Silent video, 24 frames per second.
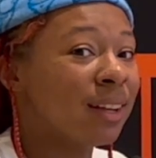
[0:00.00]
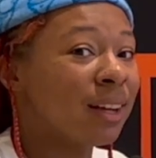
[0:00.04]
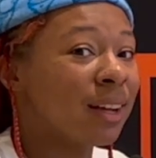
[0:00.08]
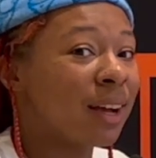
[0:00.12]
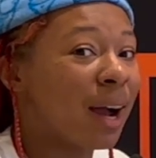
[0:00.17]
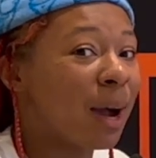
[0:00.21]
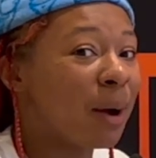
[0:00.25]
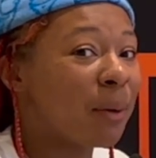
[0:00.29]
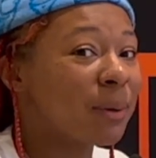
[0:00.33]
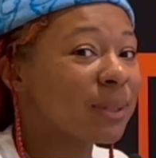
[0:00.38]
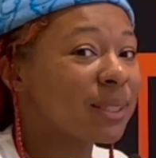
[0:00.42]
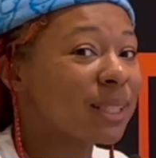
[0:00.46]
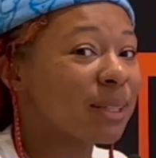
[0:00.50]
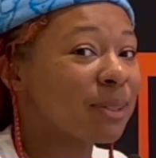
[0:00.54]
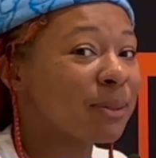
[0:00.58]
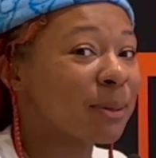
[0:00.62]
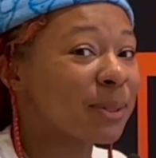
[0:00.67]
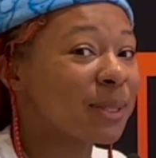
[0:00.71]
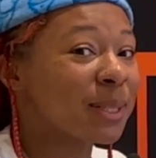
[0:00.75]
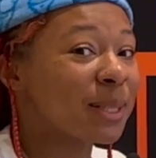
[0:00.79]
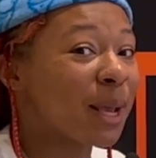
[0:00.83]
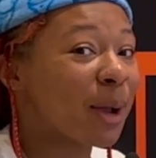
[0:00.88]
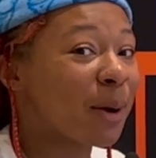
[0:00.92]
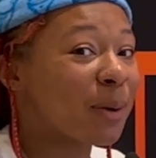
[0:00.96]
I wasn't even
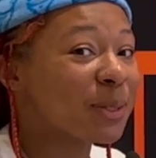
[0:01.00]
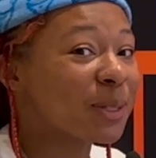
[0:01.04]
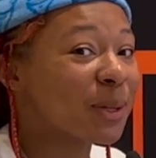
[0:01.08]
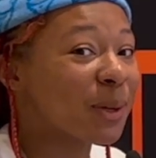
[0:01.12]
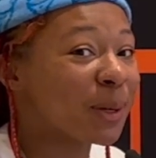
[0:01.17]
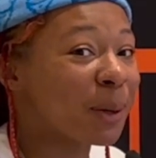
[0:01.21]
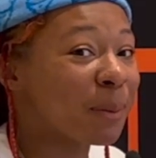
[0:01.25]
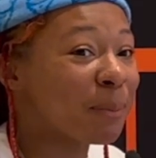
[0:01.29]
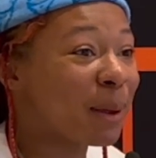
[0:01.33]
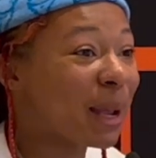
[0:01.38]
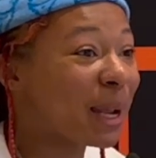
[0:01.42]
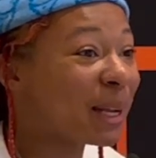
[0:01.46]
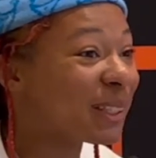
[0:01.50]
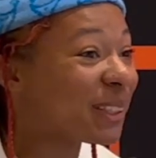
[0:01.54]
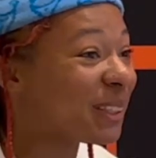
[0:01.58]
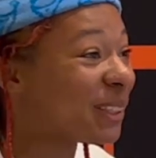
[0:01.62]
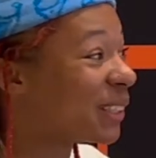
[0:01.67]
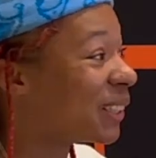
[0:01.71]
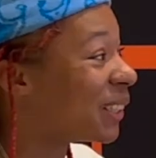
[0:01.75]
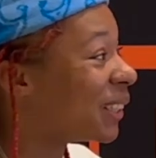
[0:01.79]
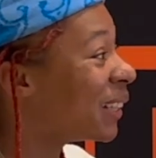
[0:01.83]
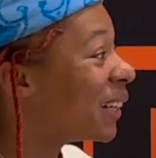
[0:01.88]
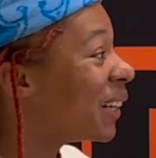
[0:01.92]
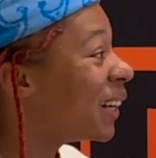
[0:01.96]
supposed to say I was going to
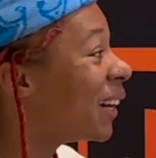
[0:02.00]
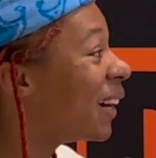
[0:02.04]
Baylor.